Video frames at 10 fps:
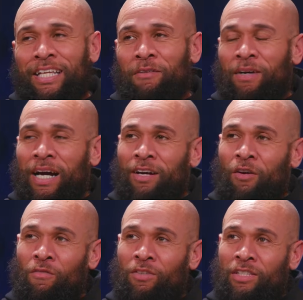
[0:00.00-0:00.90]
kind
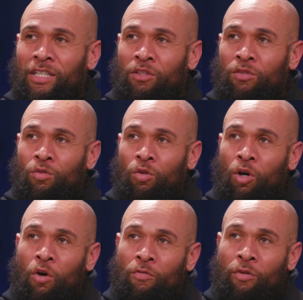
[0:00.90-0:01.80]
of conversations
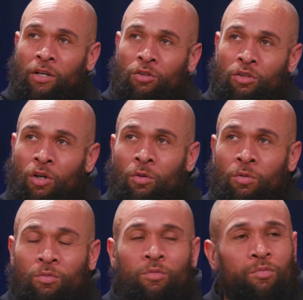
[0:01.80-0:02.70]
or go through it because you
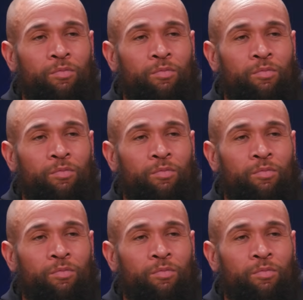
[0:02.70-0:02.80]
know.